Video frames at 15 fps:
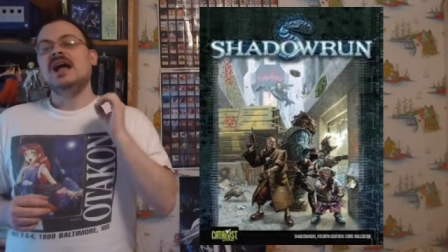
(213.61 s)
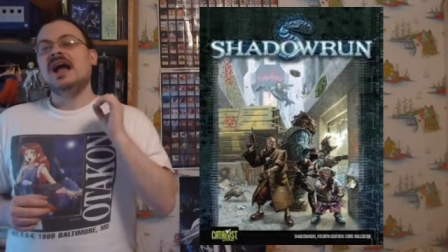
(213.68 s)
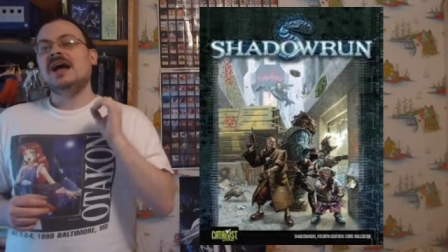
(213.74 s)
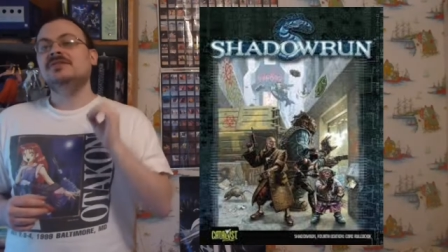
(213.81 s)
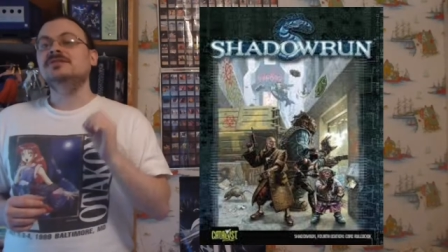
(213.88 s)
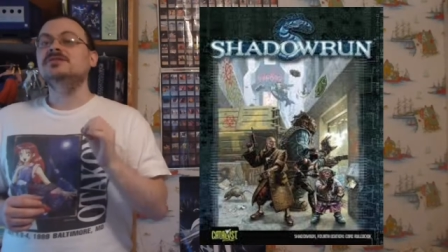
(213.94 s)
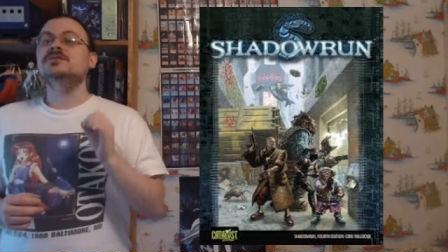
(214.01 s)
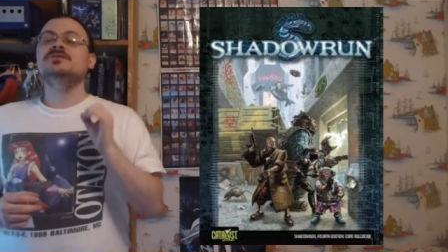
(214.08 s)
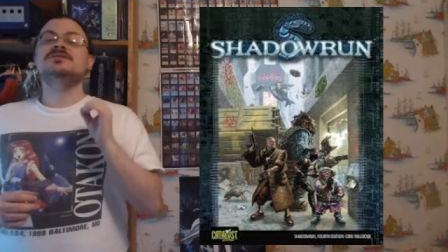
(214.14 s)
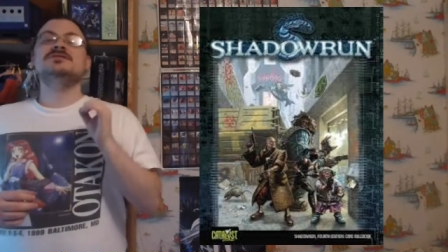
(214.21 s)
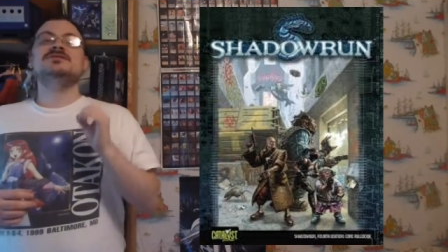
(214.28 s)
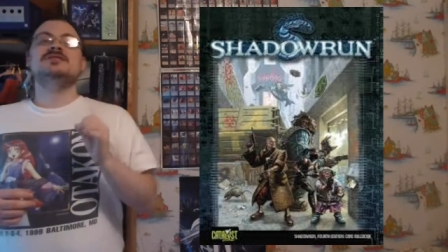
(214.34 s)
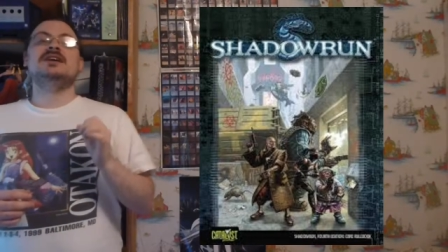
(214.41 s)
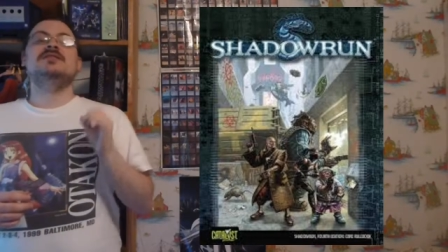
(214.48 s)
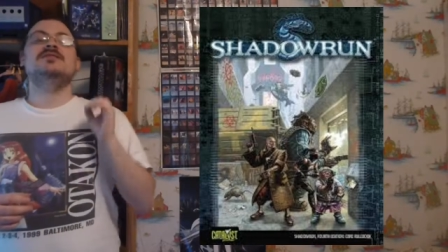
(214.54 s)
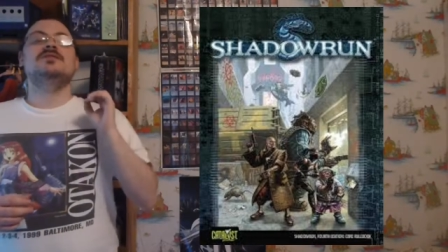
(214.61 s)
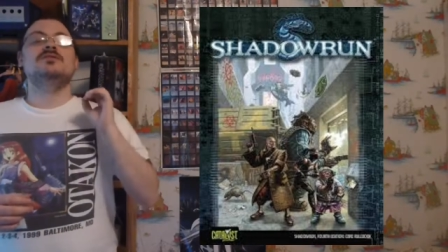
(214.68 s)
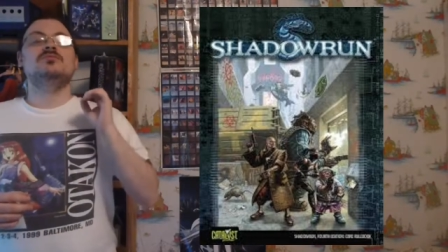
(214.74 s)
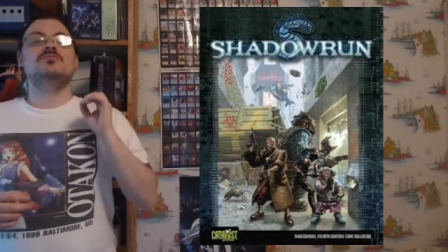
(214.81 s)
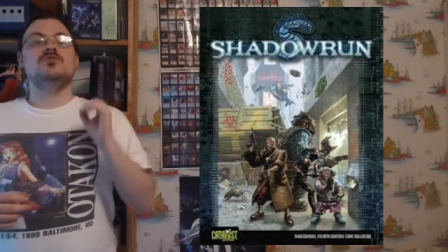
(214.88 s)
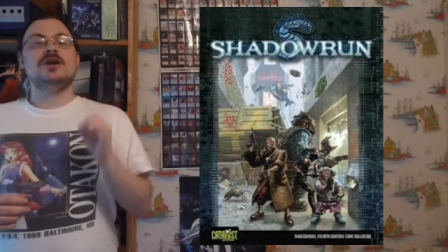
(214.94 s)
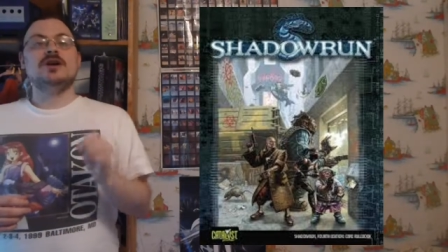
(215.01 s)
and uses then the
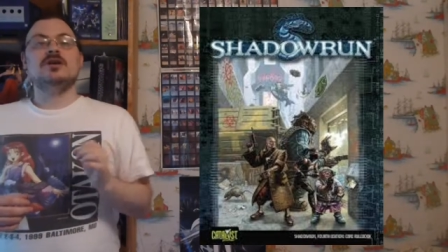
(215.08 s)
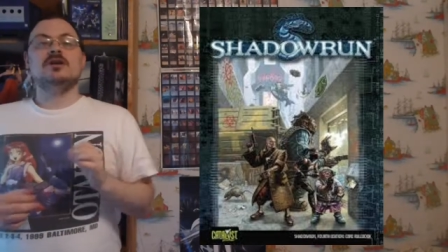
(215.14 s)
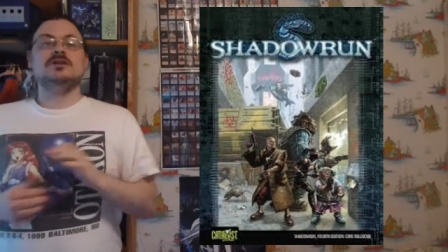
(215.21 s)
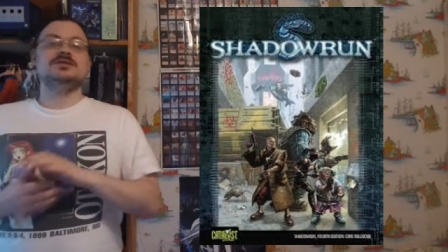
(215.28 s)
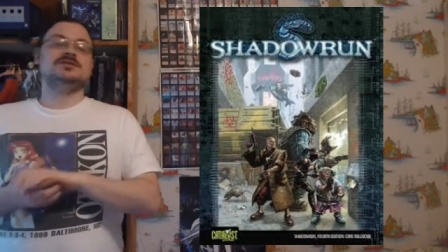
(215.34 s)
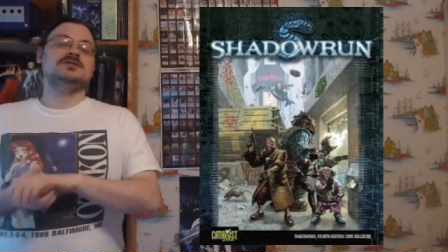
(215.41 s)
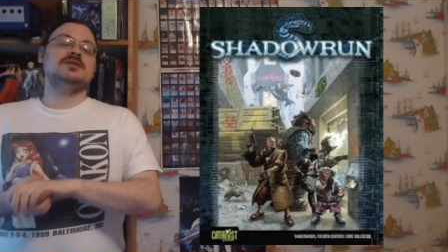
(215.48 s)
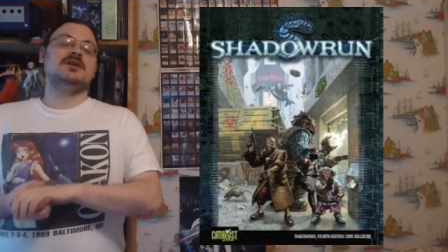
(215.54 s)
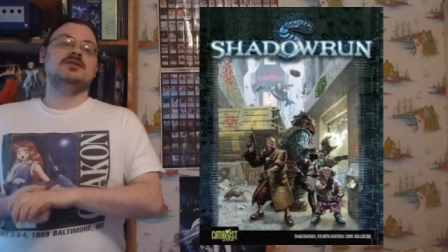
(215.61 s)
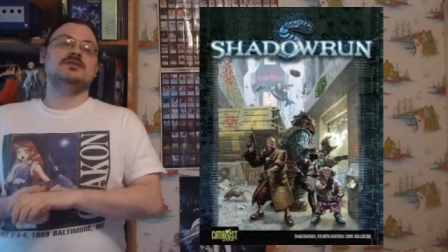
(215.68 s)
rigger's